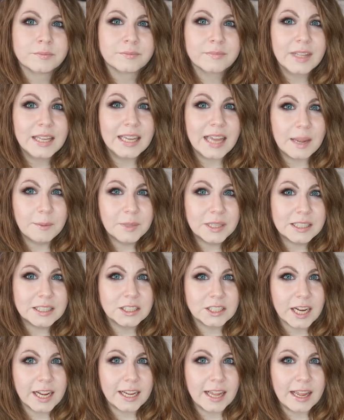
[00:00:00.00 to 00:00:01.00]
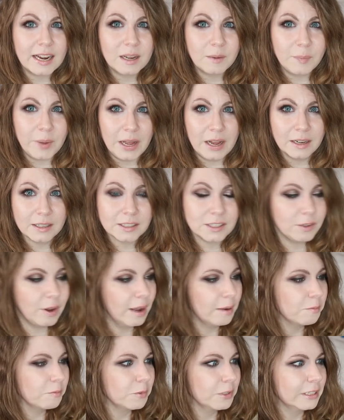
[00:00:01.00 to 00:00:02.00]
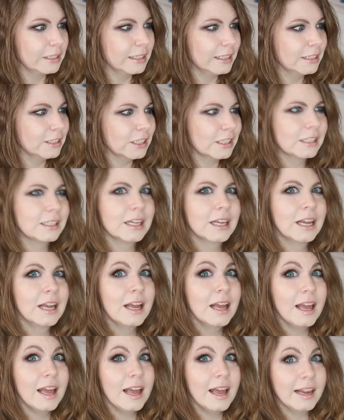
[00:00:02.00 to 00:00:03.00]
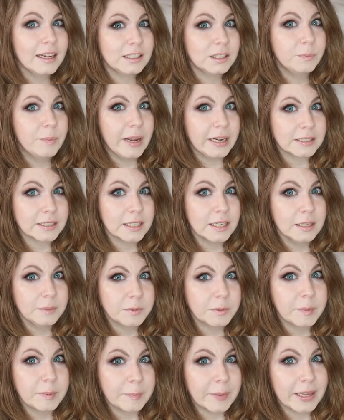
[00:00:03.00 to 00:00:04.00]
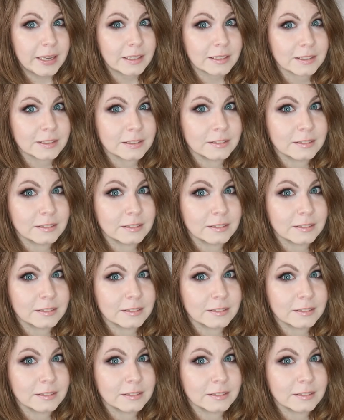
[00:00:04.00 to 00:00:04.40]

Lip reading: He came in this gigantic box, so I'm really just expecting him to be big.